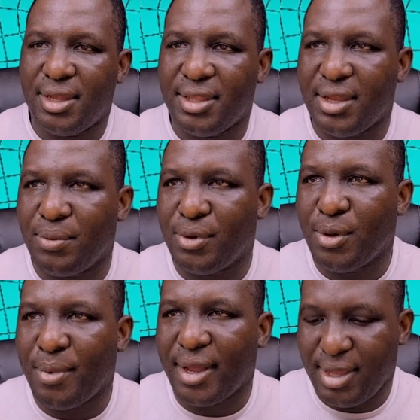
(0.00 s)
and then we'll go
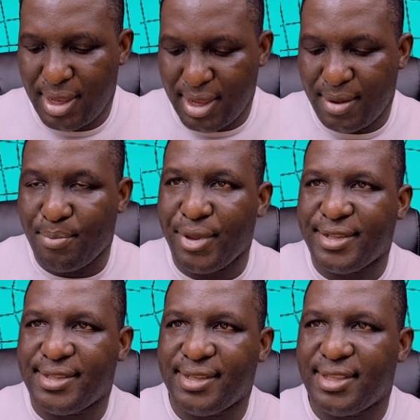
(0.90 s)
back here and
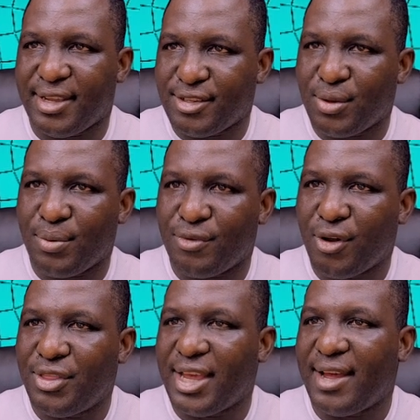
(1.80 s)
paste it there. So we've
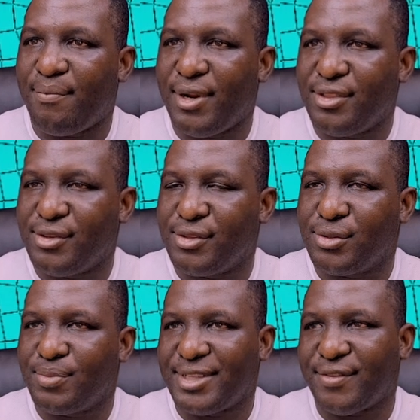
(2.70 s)
got the amplitude
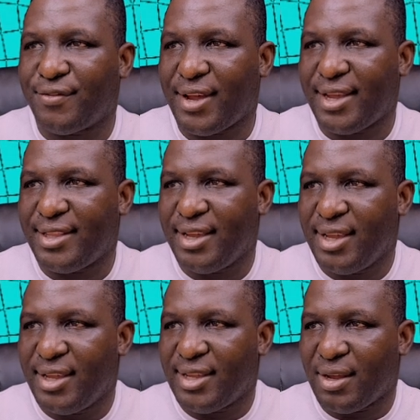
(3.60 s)
specified
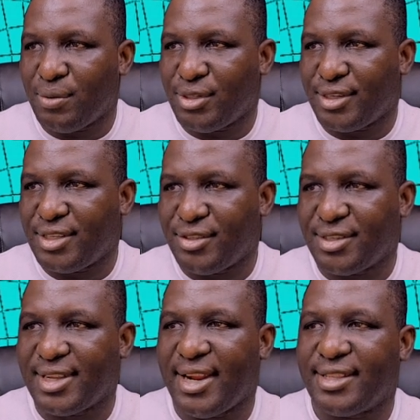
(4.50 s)
and we just need to
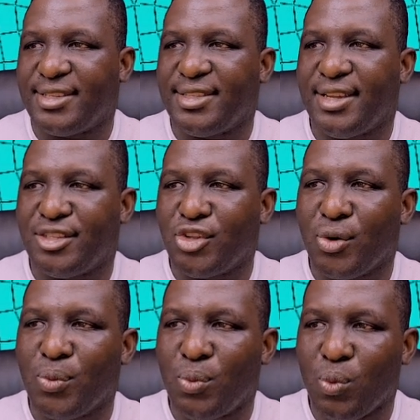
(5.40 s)
select it here.
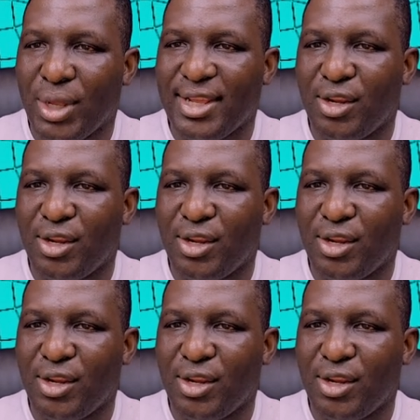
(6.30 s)
So with the